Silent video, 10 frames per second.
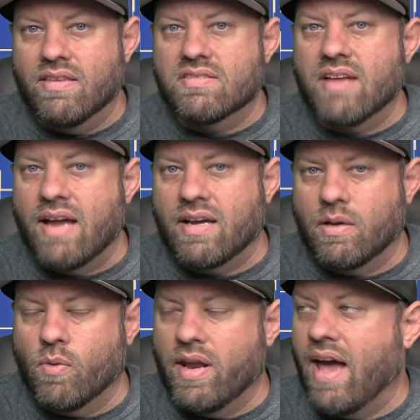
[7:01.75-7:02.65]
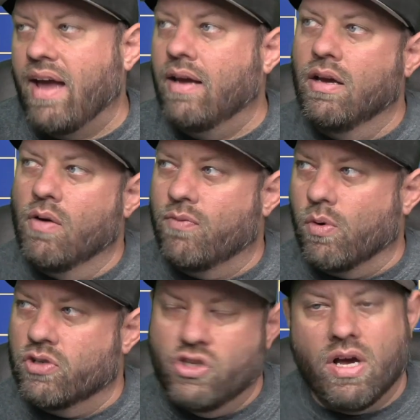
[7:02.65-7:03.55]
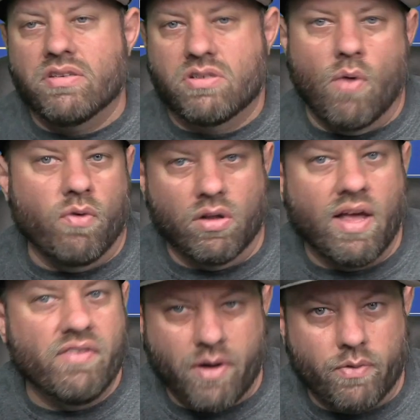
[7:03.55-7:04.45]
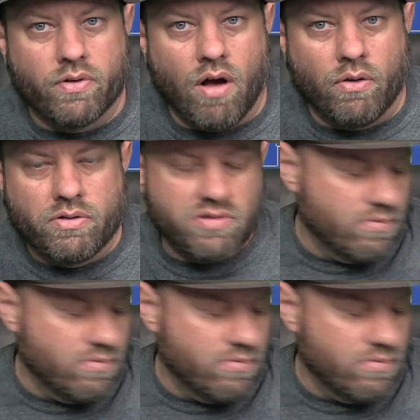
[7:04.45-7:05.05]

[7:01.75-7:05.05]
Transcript: this 991A for just over $1,100.